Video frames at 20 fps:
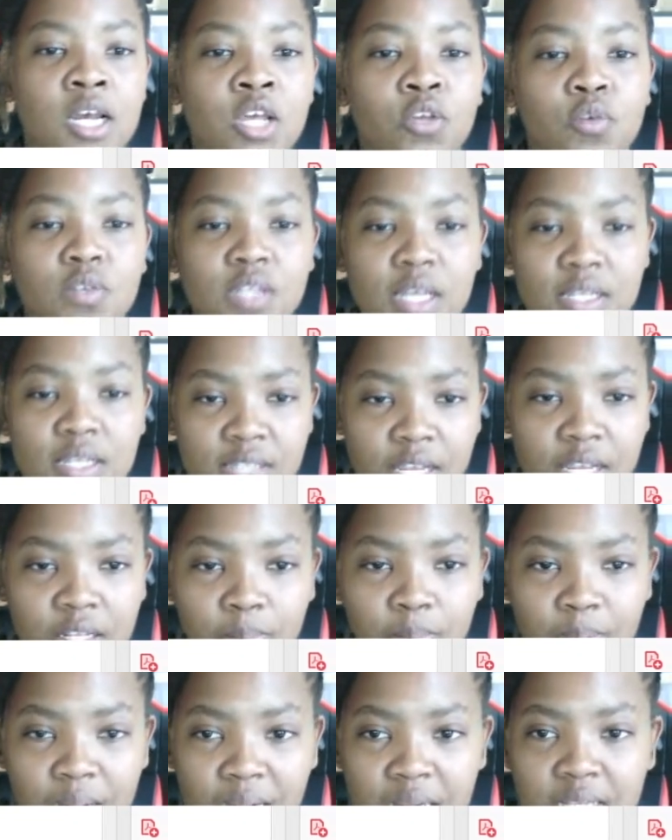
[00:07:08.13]
You say sale
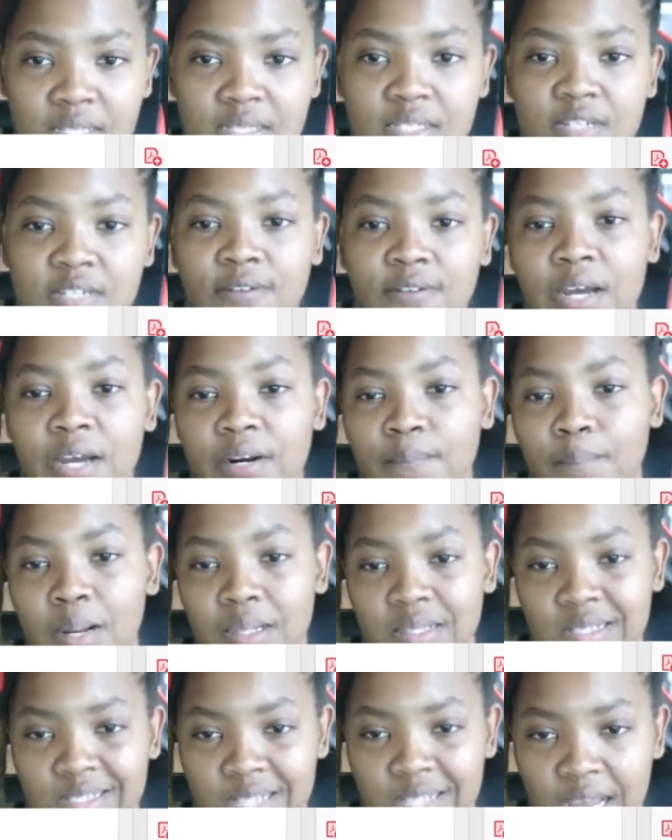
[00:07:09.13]
price divided by
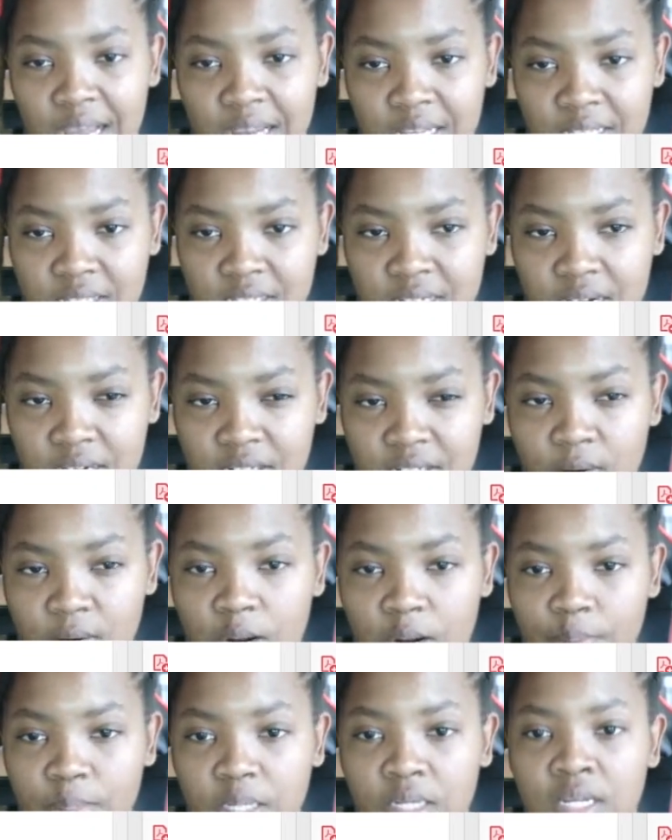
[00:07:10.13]
the size, do you understand
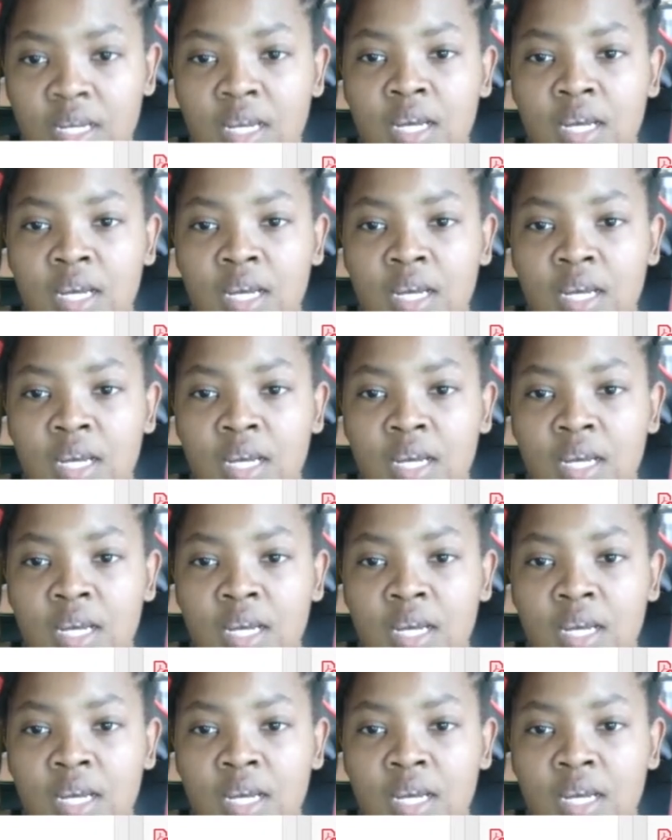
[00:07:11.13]
what I mean?